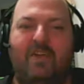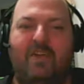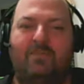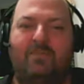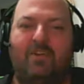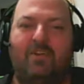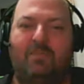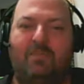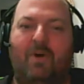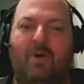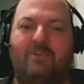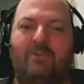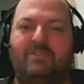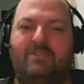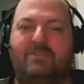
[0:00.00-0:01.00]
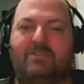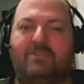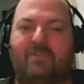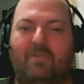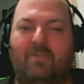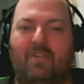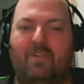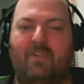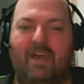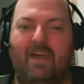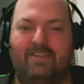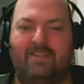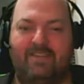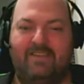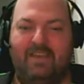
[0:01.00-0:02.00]
all the posters from the
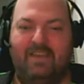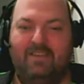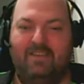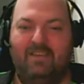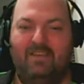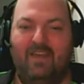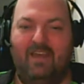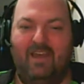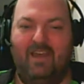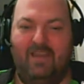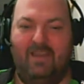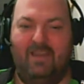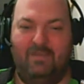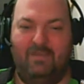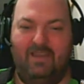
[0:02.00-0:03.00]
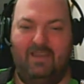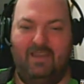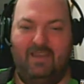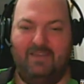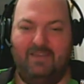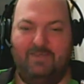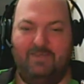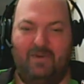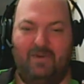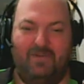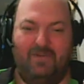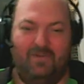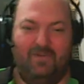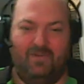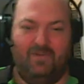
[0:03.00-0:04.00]
last EB Expo
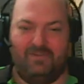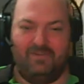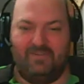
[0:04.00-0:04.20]
and all the rest of it.